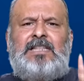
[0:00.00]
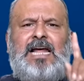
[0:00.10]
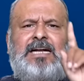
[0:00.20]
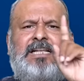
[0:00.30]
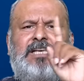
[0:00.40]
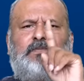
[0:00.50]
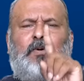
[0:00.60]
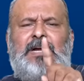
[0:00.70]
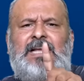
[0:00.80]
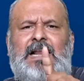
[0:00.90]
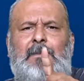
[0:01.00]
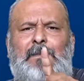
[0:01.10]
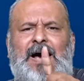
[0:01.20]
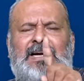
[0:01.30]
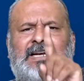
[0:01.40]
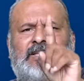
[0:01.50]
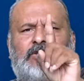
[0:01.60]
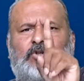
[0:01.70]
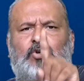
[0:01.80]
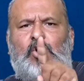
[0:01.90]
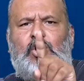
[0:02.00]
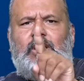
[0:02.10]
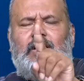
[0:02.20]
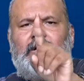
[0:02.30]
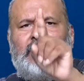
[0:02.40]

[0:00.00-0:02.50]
that these political parties stroke